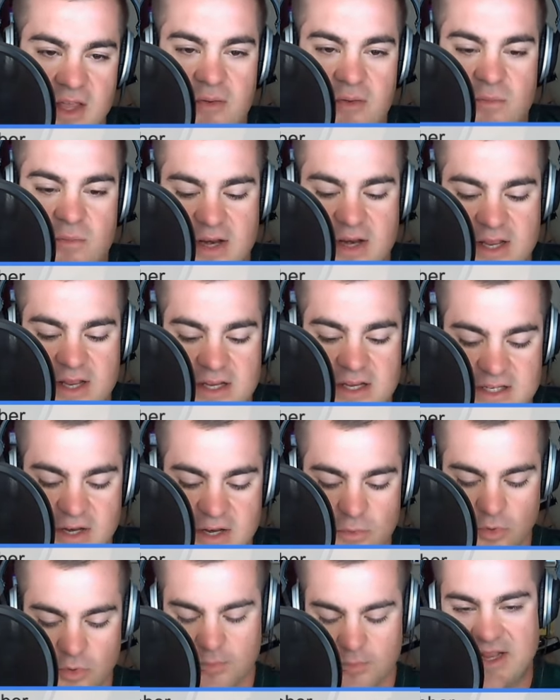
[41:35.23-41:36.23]
when he said
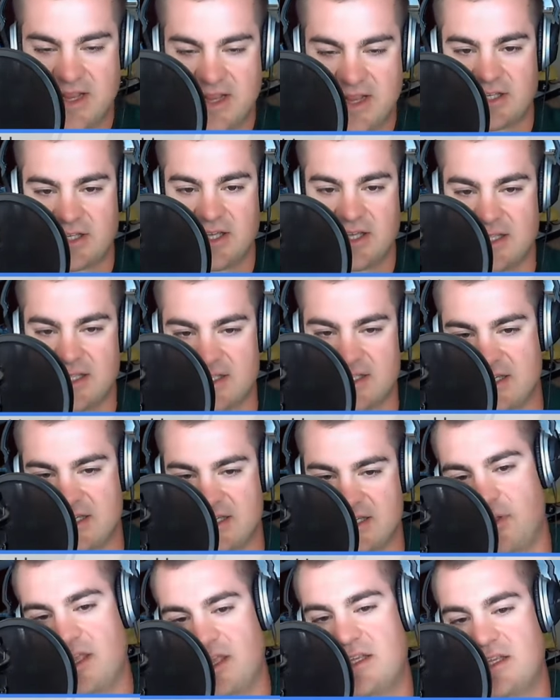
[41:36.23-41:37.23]
we're basically at the same
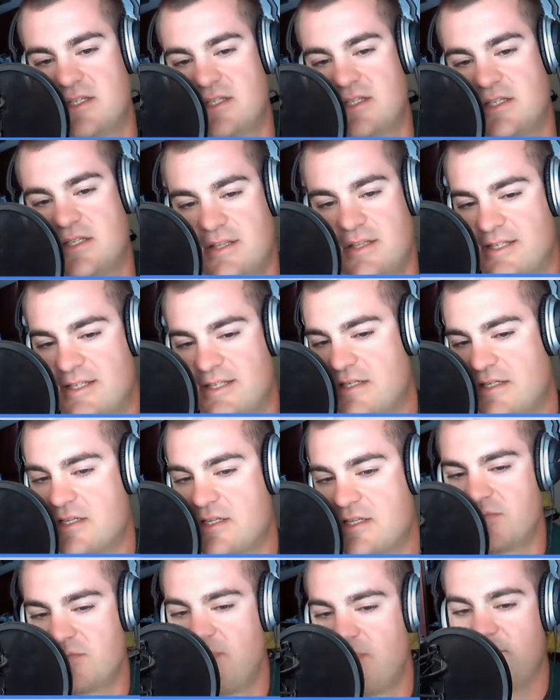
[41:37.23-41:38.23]
place the systems
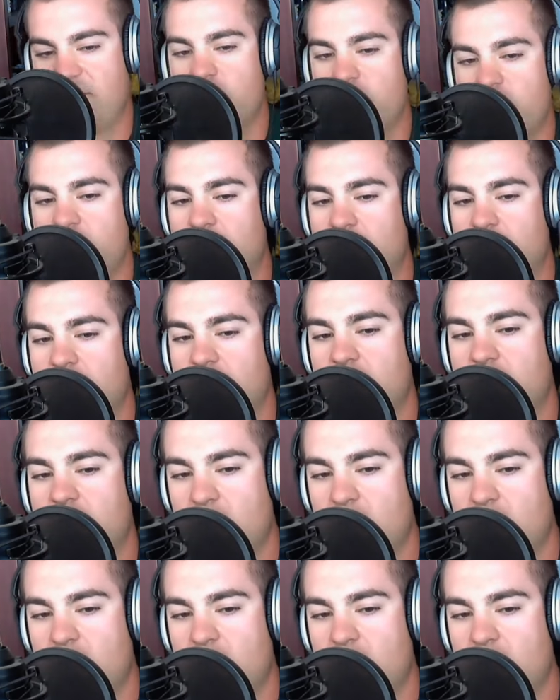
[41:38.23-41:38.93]
people were